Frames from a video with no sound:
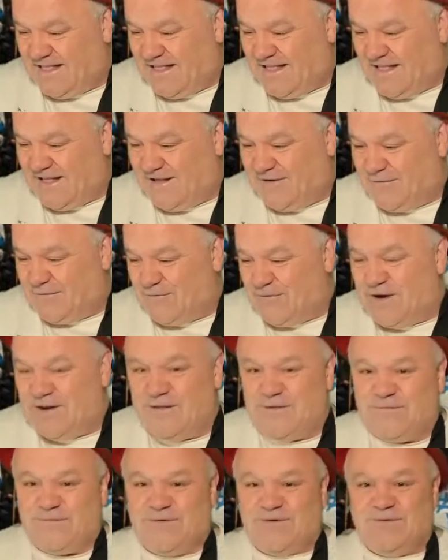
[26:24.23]
was
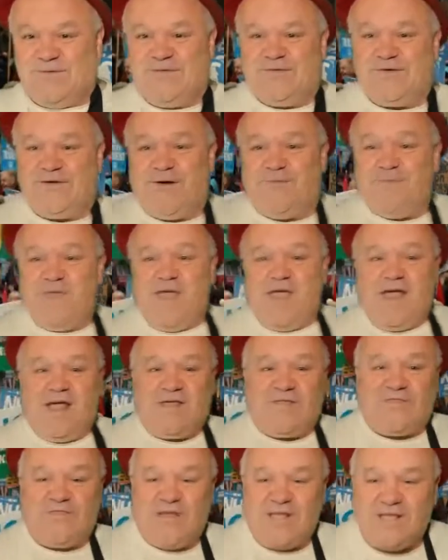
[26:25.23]
reading a few weeks ago.
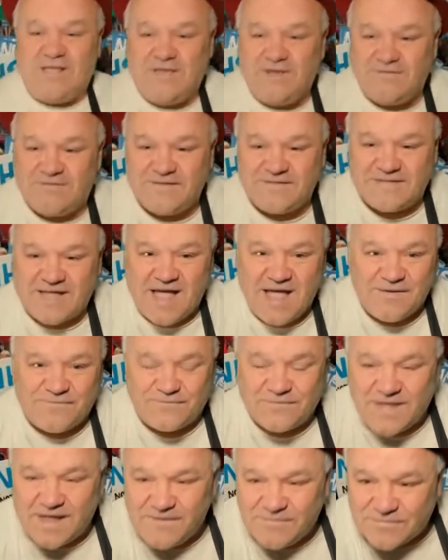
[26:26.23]
Thank you to
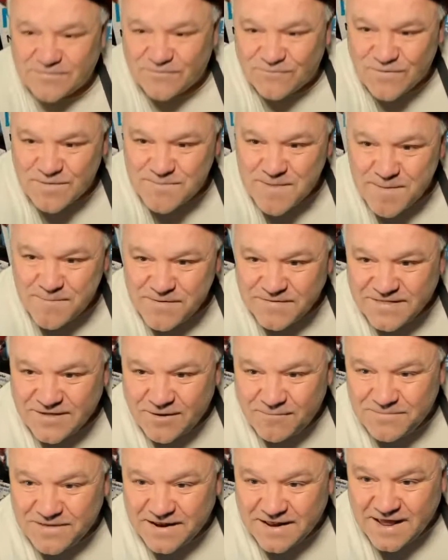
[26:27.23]
Dave. Dave's remembered the
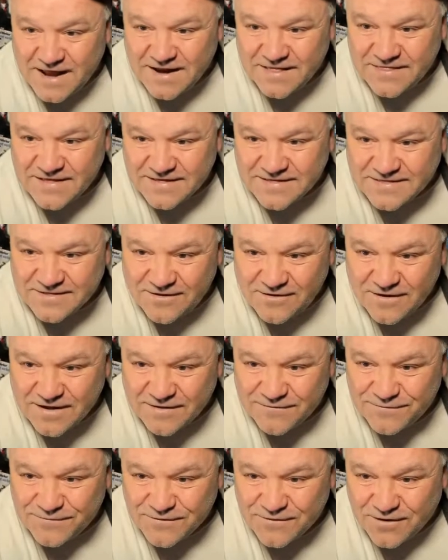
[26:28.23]
opening line of that song
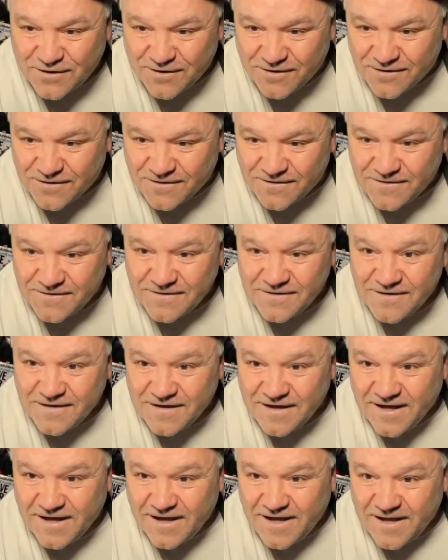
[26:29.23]
I've forgotten.
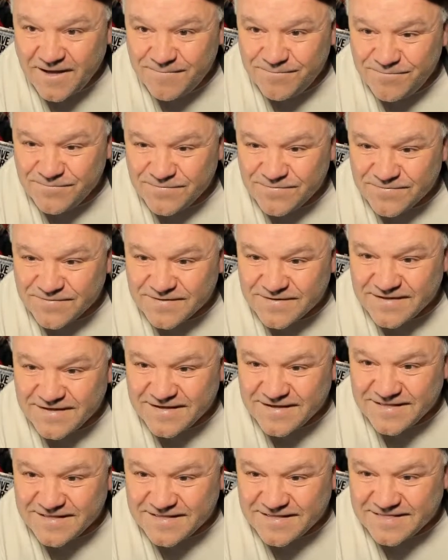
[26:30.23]

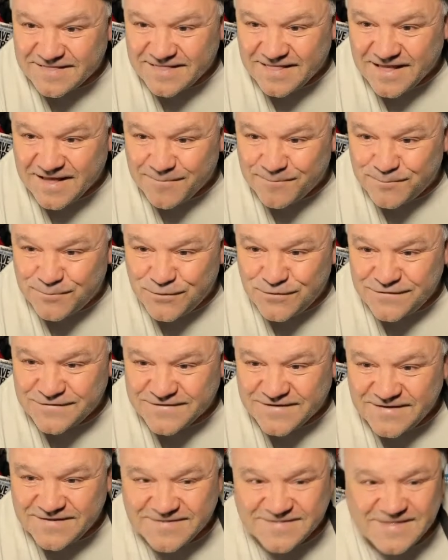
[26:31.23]

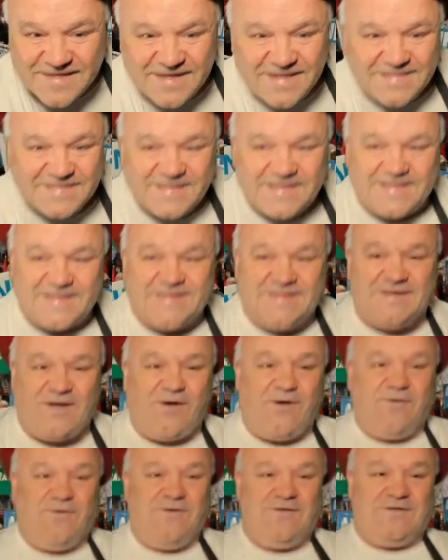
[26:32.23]
Busker sings his
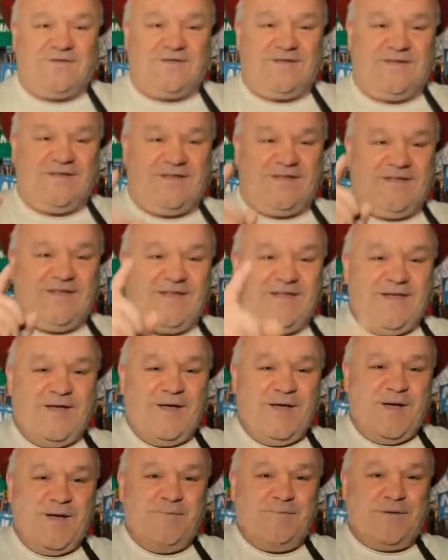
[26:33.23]
songs
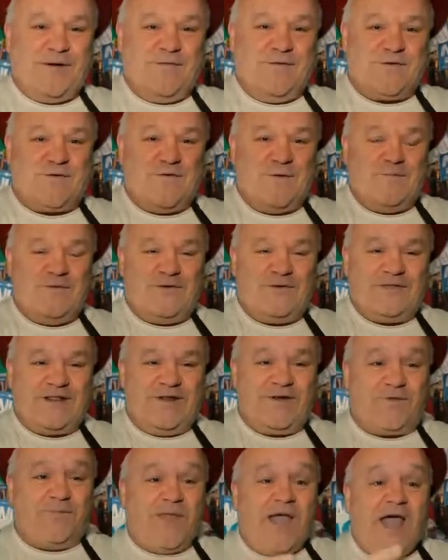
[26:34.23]
about the criminals in
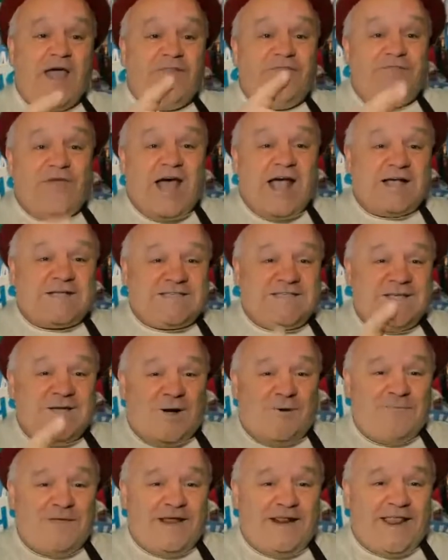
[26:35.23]
the gun. That's the
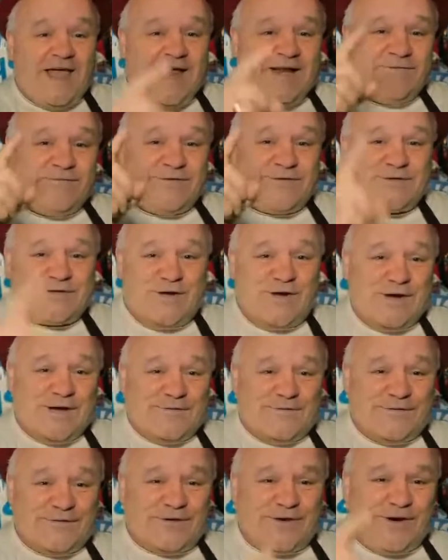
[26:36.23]
opening line of the song I
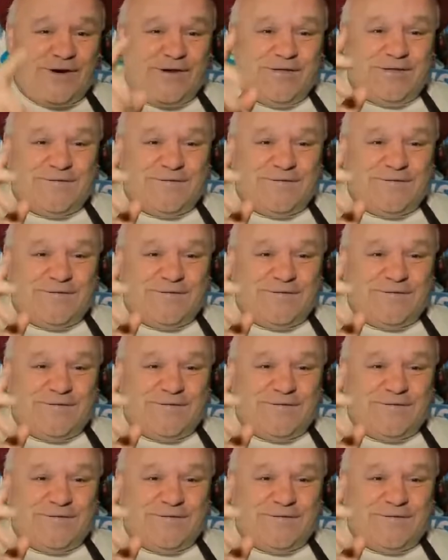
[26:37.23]
forgot at the